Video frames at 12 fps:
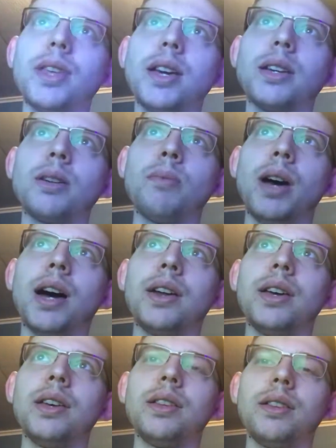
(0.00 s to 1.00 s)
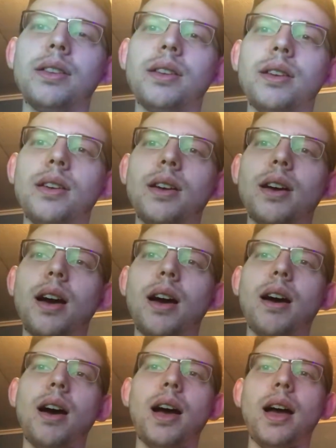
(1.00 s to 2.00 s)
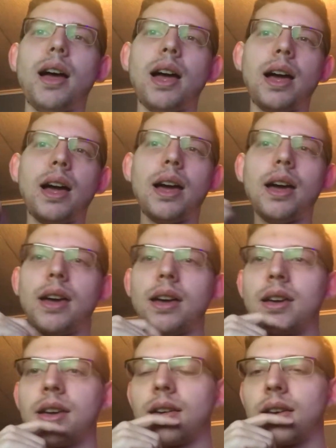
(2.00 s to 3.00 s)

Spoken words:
thinking about it, I